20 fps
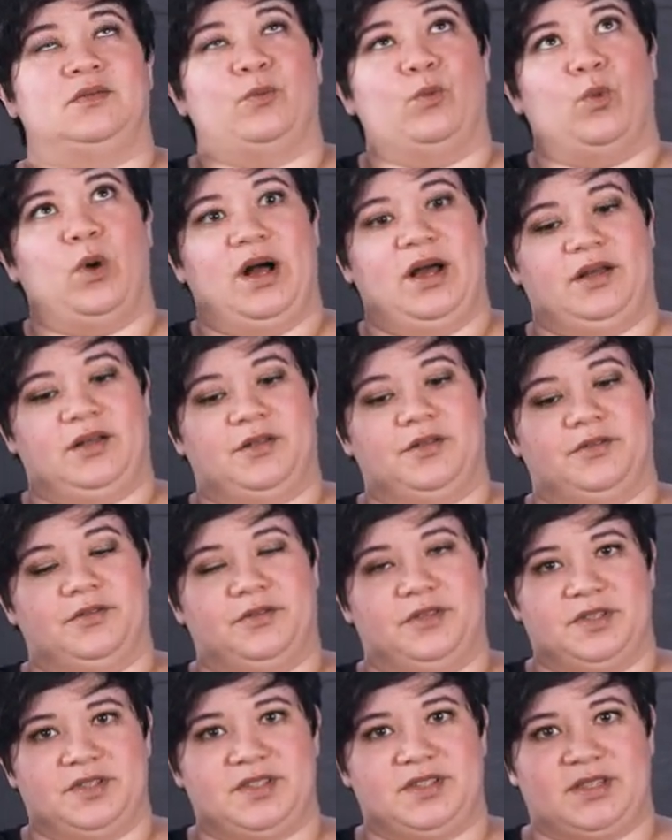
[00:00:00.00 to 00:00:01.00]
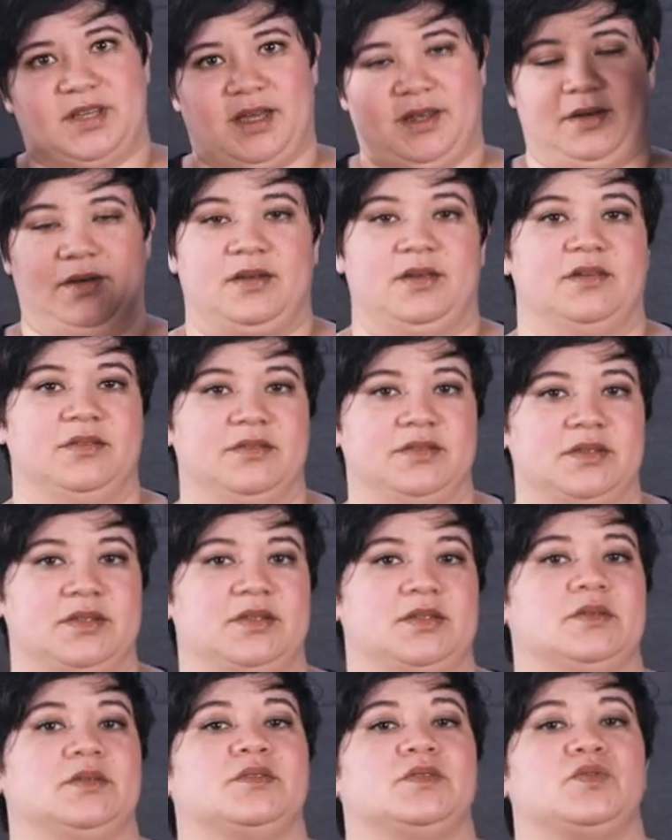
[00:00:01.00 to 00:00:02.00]
while the sun
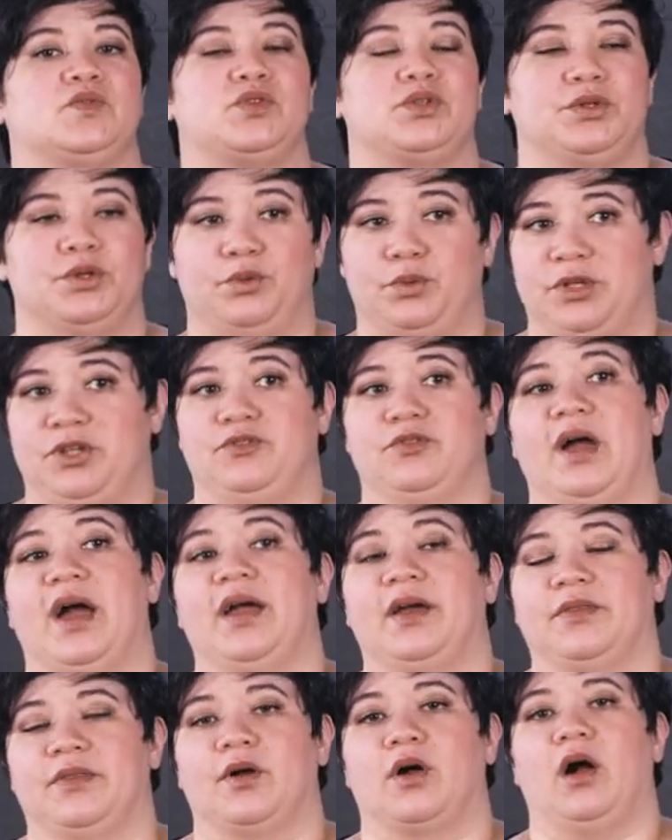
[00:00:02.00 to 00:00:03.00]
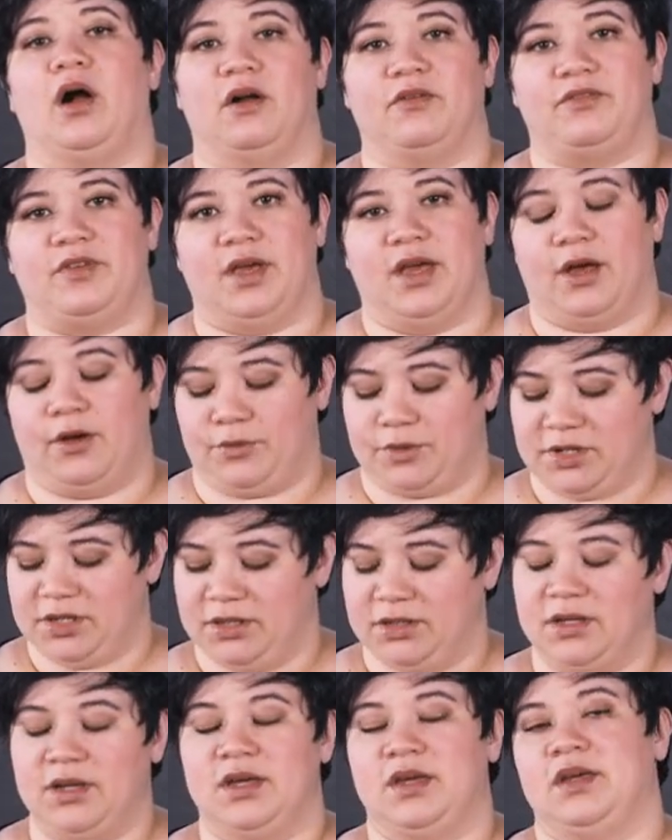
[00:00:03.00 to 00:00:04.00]
is slowly drying the coffee out.
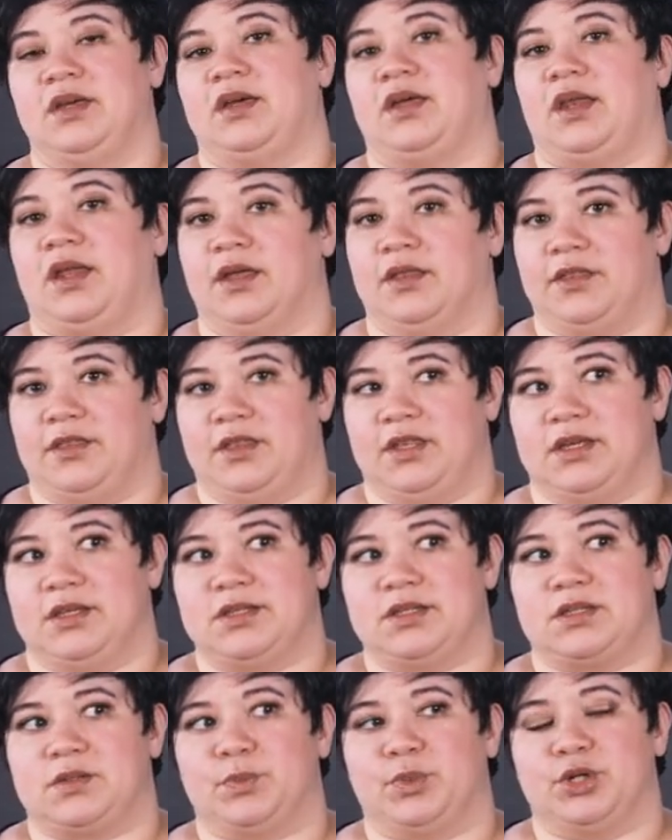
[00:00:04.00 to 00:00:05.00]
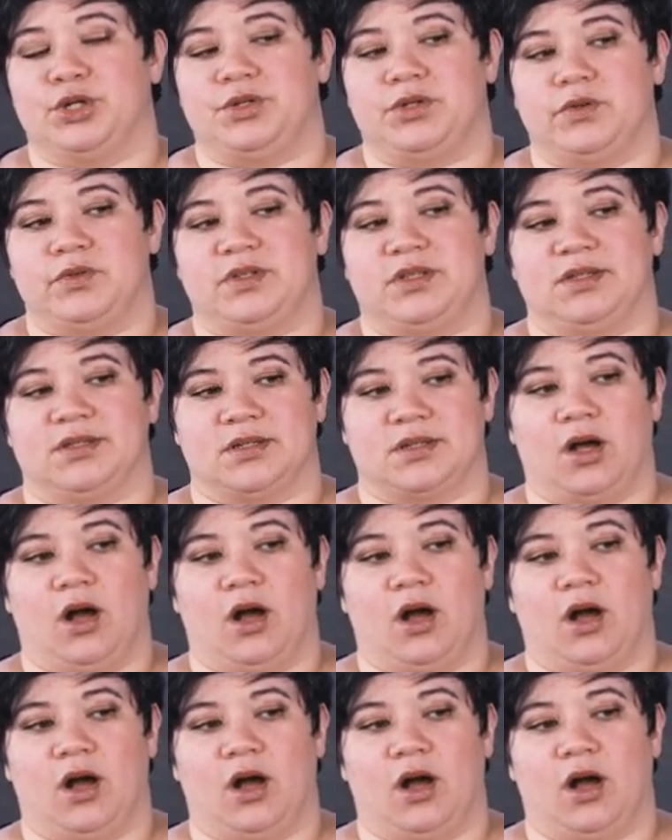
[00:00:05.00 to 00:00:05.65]
Now this produces a